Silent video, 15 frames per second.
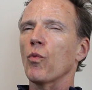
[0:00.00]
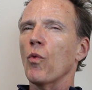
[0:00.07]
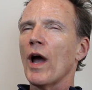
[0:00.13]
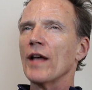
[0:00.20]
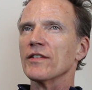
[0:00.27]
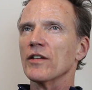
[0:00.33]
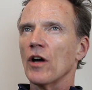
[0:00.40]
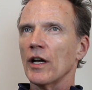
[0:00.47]

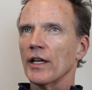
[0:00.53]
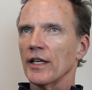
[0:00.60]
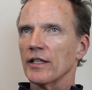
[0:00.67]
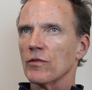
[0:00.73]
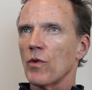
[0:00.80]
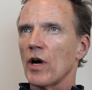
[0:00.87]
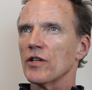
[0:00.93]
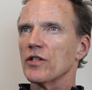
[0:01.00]
as an
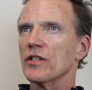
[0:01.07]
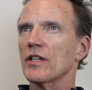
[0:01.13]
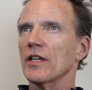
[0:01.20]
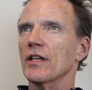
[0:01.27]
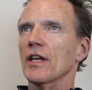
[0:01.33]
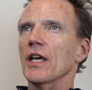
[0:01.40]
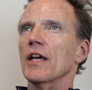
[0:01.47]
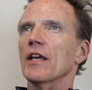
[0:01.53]
audience watches
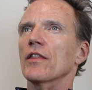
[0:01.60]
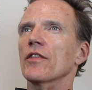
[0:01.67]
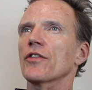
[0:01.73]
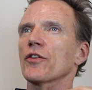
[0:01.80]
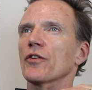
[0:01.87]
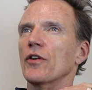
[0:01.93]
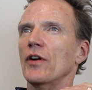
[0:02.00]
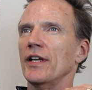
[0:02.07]
it,
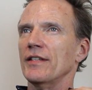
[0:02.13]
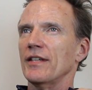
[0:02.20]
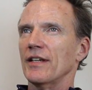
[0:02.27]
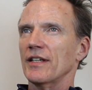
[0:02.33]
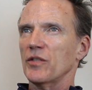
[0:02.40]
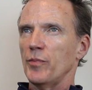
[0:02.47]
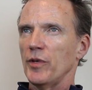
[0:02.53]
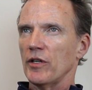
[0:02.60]
they're going to
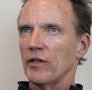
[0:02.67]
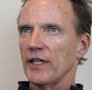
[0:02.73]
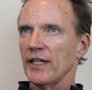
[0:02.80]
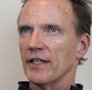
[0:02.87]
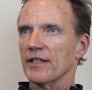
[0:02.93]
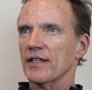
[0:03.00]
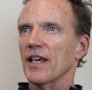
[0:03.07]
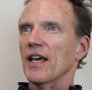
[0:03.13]

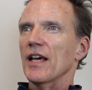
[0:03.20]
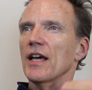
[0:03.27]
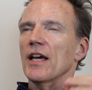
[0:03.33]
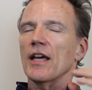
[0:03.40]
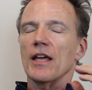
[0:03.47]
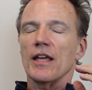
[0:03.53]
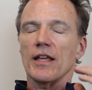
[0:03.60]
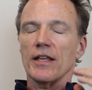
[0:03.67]
experience
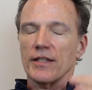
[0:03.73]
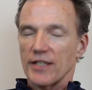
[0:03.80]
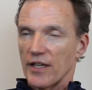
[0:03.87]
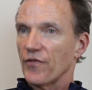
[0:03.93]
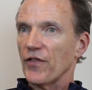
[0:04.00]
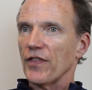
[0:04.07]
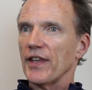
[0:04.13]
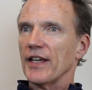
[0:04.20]

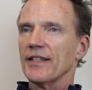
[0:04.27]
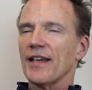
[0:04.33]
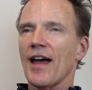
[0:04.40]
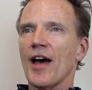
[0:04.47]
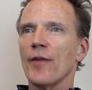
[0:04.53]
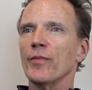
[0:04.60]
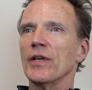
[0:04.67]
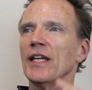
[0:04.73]
different things
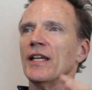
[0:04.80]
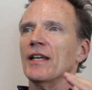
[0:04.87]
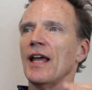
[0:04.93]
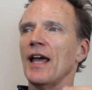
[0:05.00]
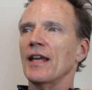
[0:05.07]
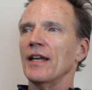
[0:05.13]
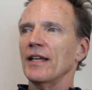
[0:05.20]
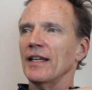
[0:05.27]
happening,
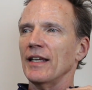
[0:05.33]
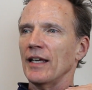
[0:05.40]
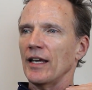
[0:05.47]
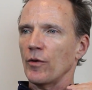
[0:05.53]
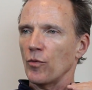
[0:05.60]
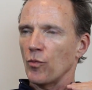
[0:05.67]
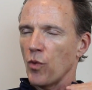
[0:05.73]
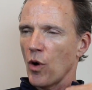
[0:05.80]
and
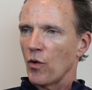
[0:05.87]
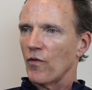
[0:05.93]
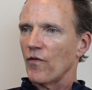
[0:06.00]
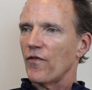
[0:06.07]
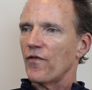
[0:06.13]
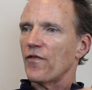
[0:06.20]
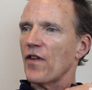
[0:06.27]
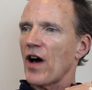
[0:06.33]
it won't
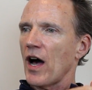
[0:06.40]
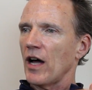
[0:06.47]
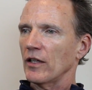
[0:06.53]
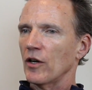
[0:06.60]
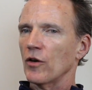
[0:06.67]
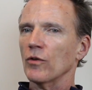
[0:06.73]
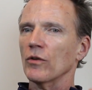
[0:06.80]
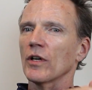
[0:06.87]

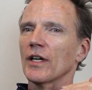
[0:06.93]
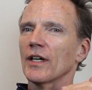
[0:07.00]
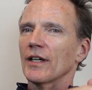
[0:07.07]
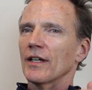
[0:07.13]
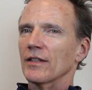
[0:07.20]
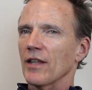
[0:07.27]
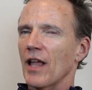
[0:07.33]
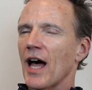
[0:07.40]
follow
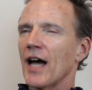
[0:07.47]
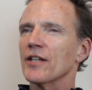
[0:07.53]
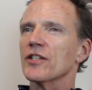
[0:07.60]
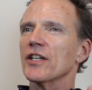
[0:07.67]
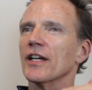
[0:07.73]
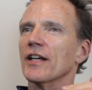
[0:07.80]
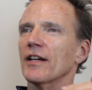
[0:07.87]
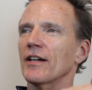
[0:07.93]
logic